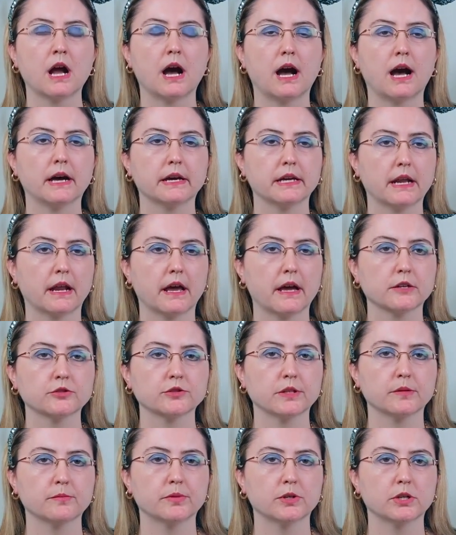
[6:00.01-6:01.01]
I had
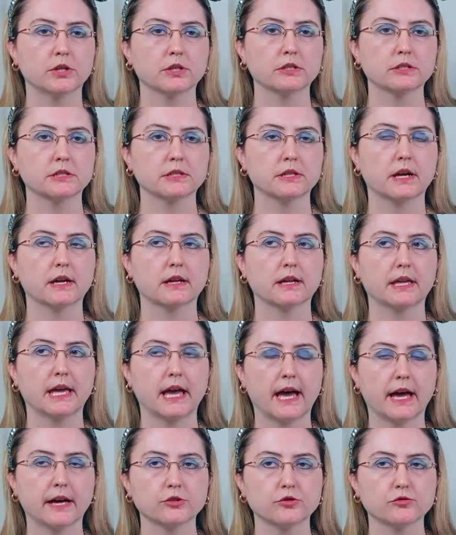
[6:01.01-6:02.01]
actually booked a
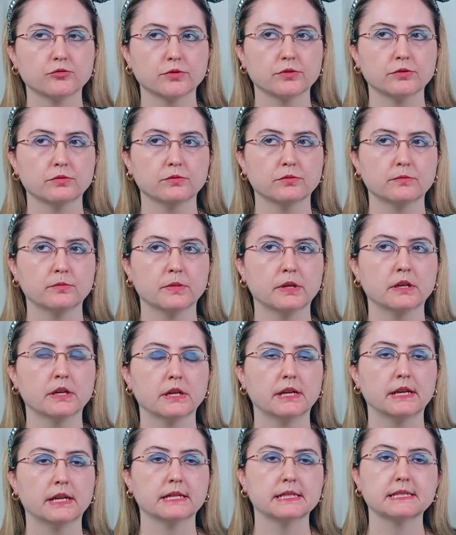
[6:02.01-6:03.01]
cash room
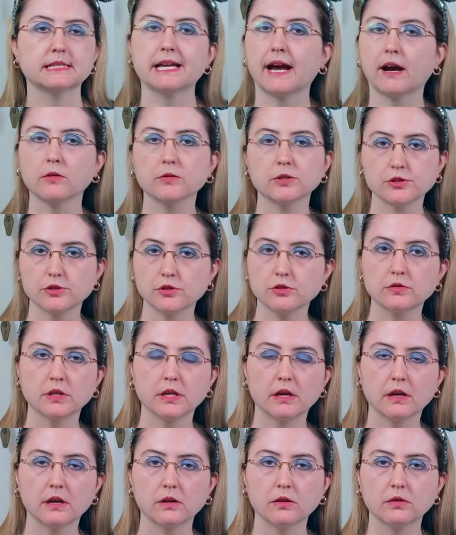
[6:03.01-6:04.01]
in a Tower
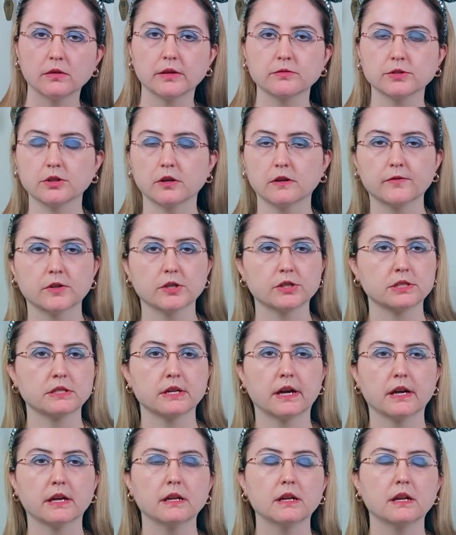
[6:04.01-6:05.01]
Studio. It was our first
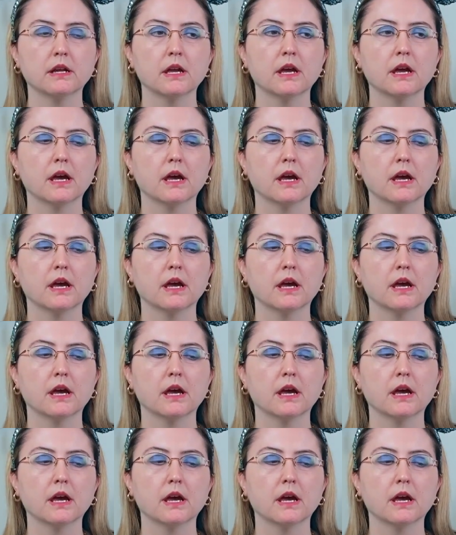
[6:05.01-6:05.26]
night.